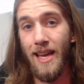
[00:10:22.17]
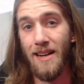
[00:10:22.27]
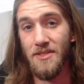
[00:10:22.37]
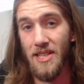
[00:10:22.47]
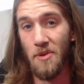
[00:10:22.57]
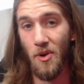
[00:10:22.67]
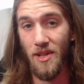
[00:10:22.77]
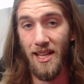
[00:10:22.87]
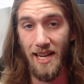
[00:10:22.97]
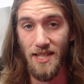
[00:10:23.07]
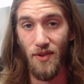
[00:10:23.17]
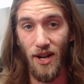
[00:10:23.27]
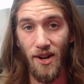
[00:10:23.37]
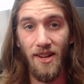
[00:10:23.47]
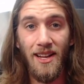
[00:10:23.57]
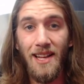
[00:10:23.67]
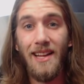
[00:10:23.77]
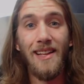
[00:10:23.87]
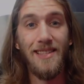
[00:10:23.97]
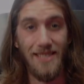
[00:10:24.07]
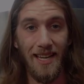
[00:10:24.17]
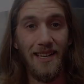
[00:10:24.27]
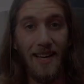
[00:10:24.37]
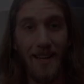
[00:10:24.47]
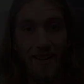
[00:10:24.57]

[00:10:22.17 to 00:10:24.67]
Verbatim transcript: And I'll see you all in the next video. Take care.